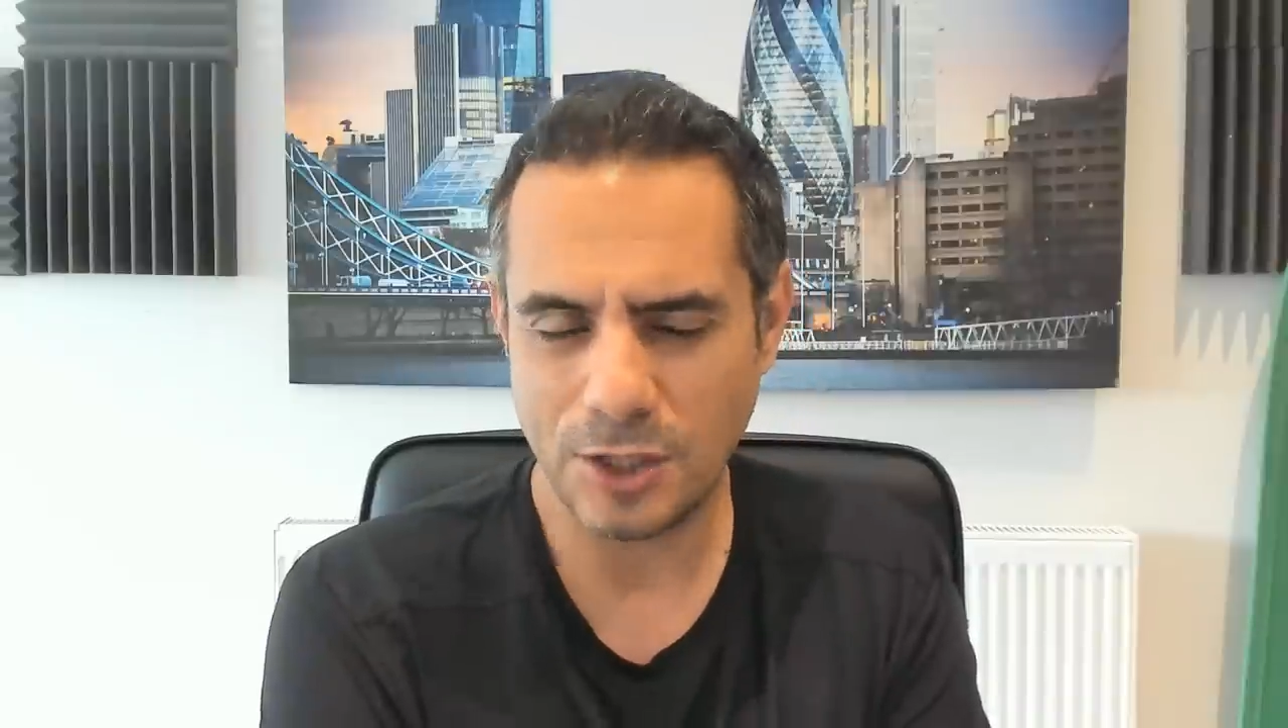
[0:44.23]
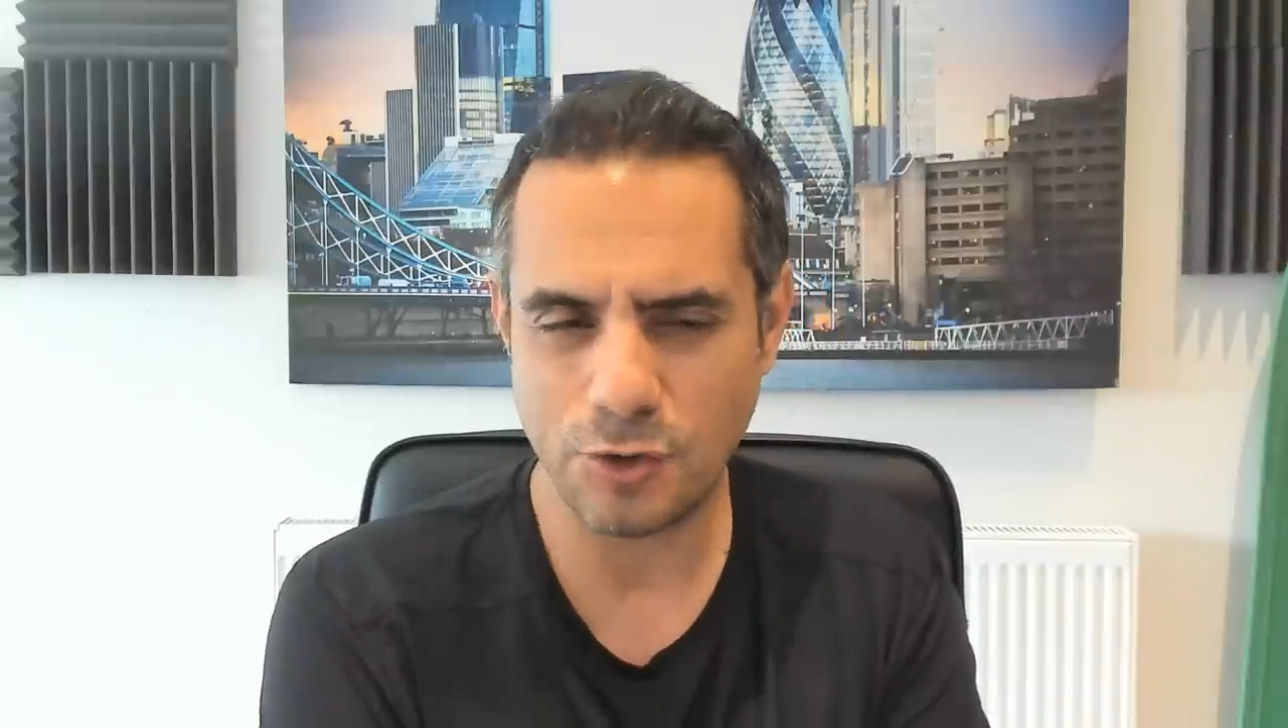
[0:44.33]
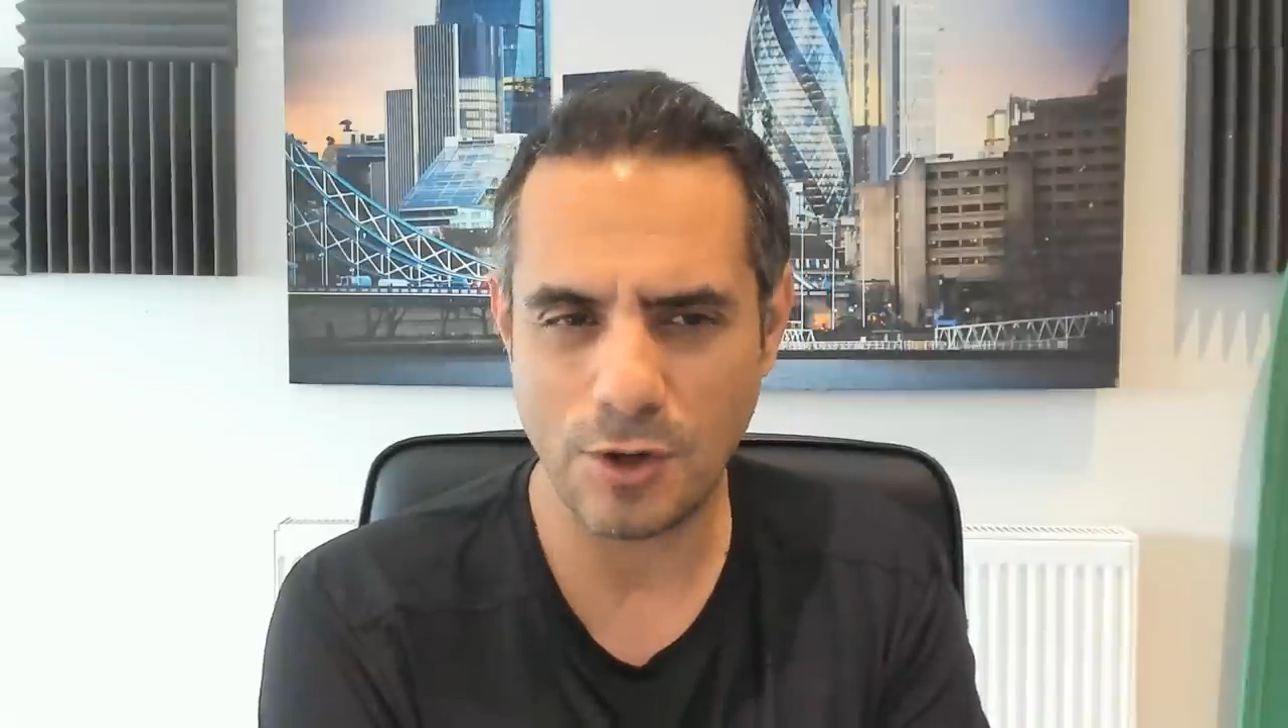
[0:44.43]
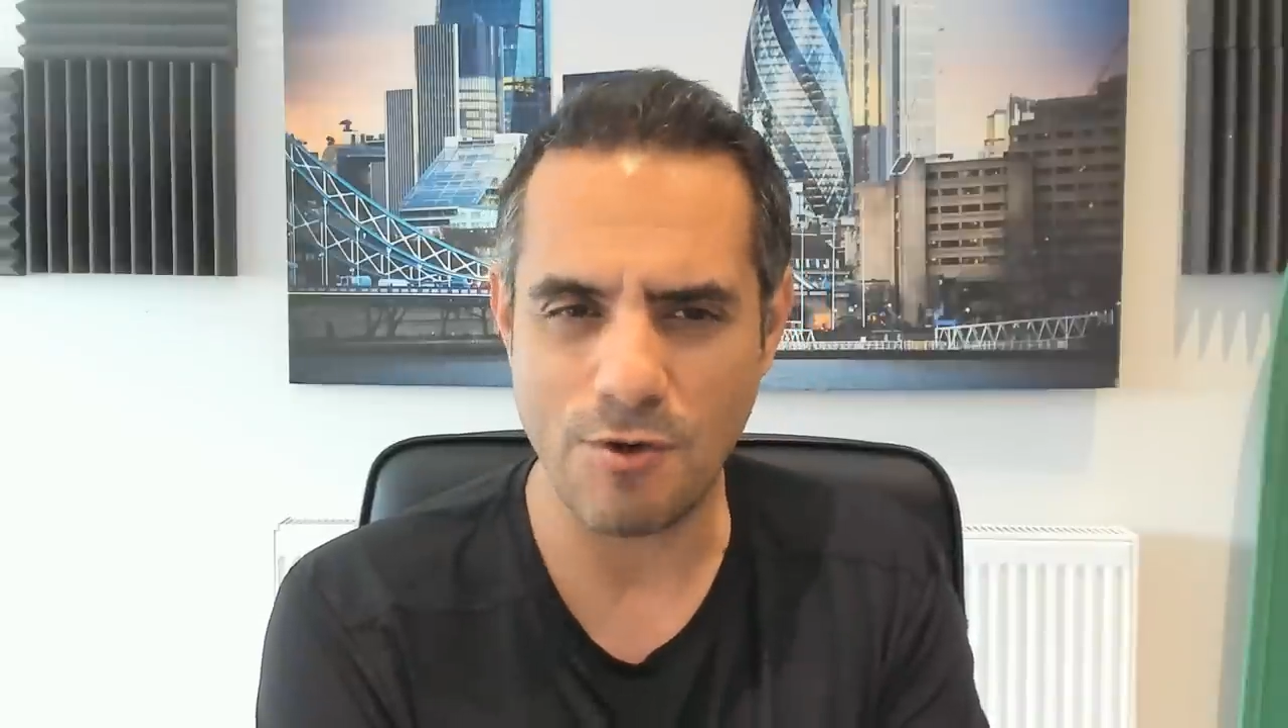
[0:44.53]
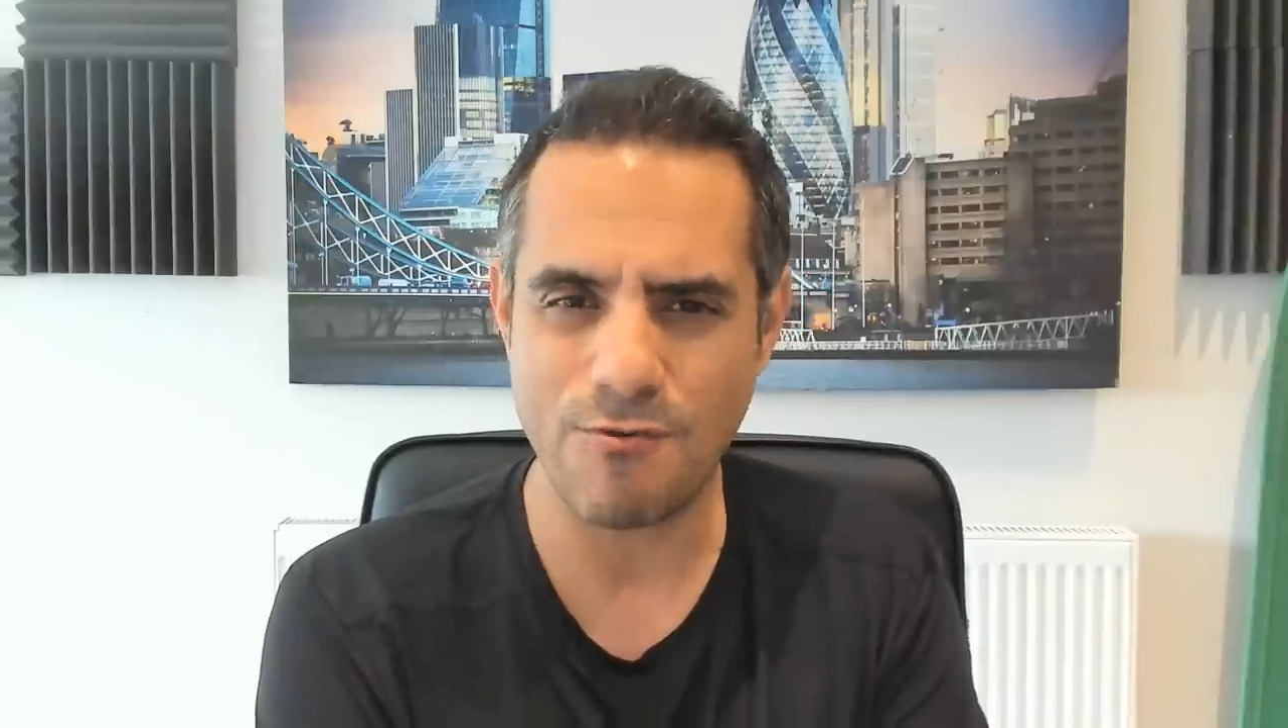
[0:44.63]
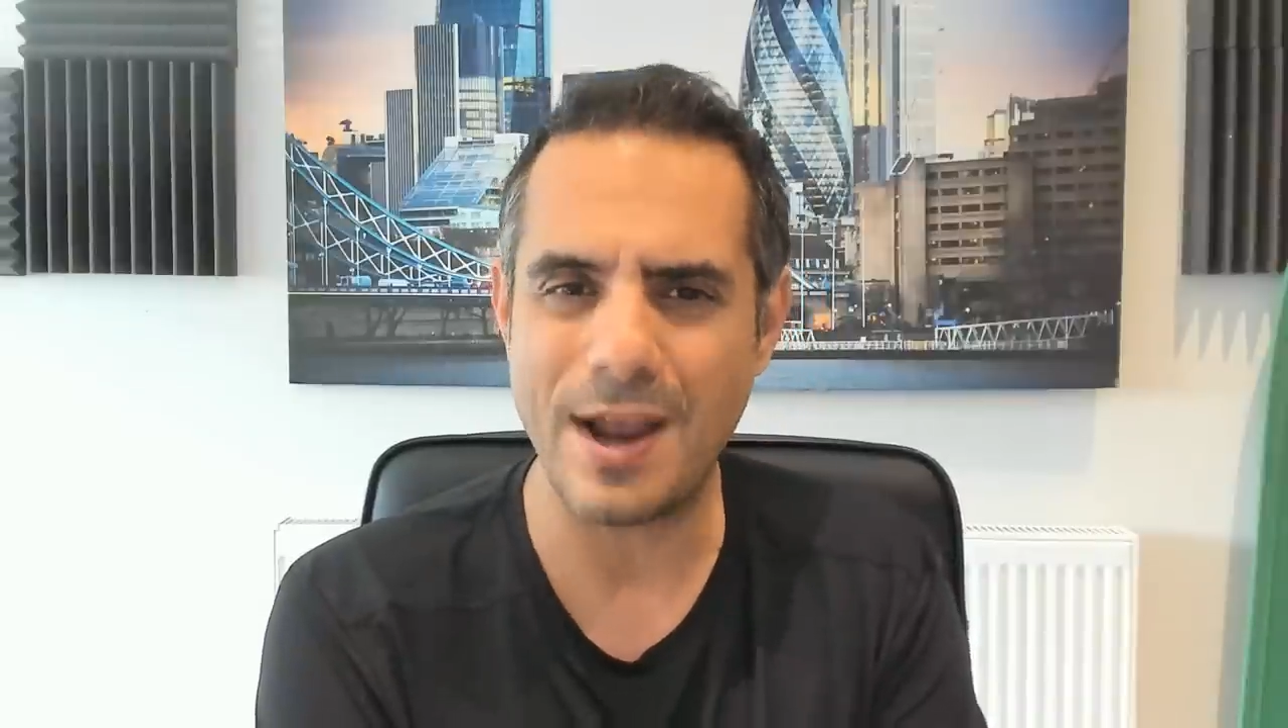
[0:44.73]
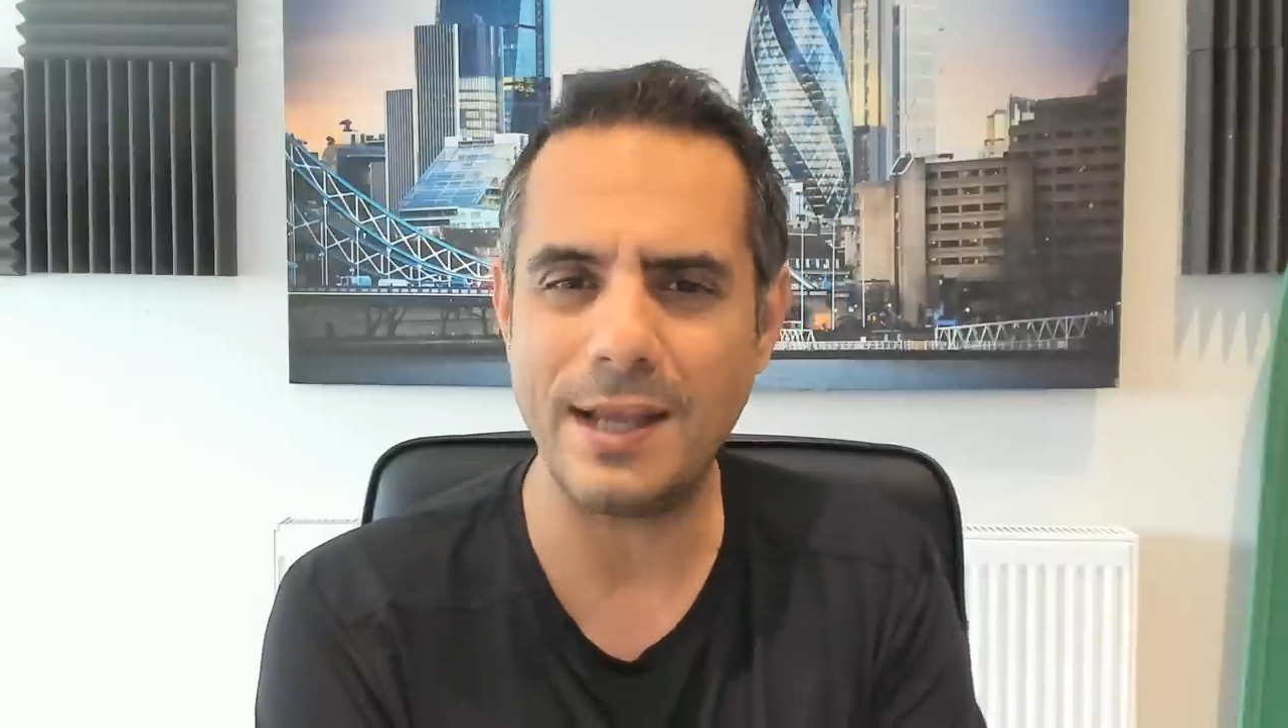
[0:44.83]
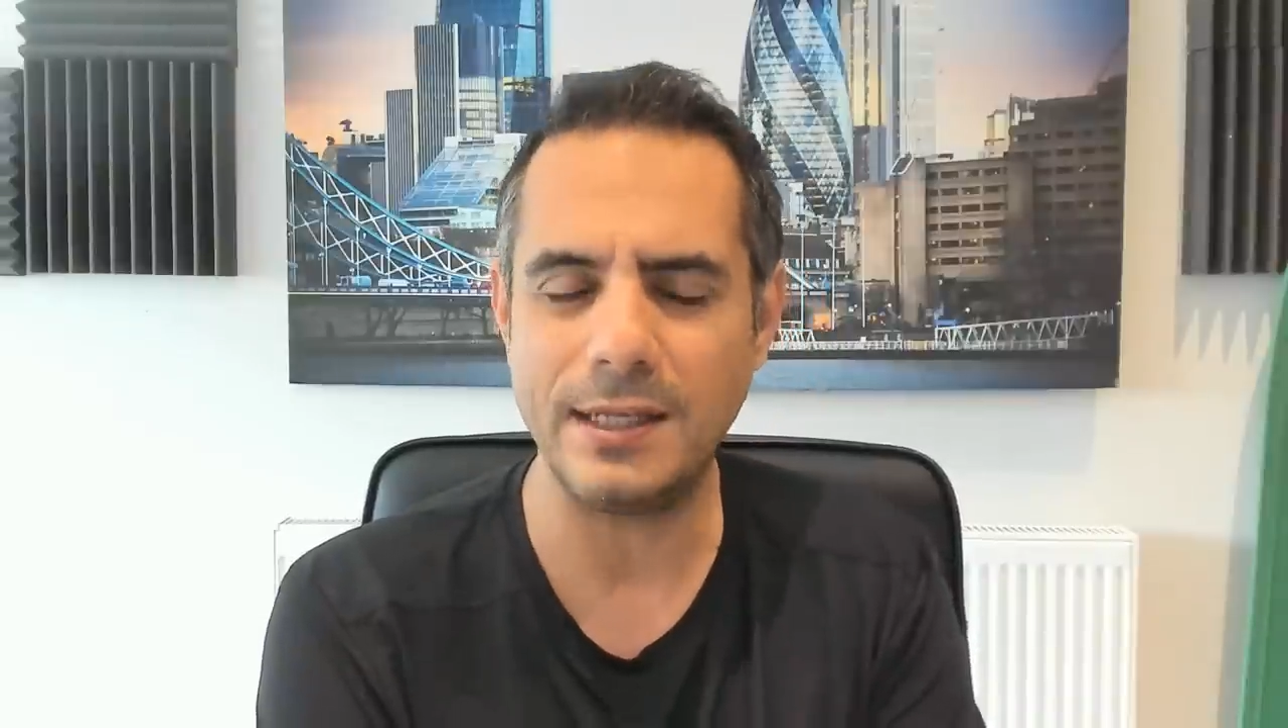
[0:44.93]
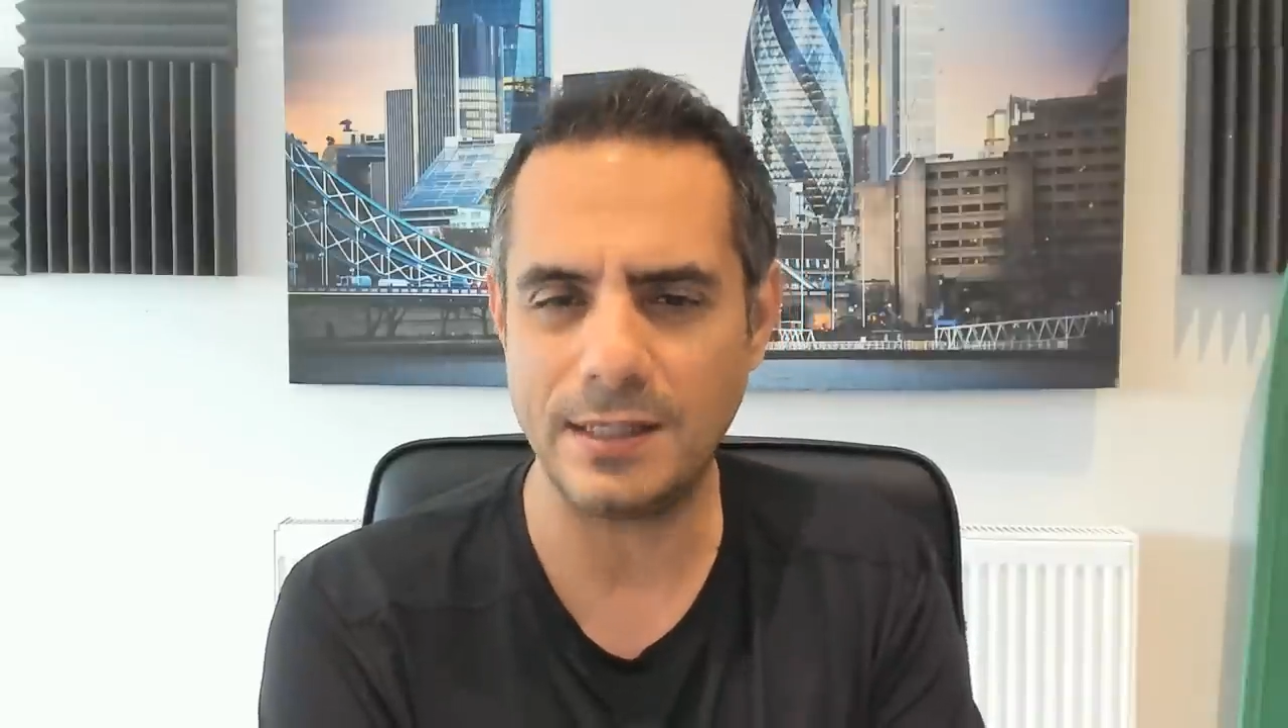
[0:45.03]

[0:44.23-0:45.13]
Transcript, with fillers: They're trying to rein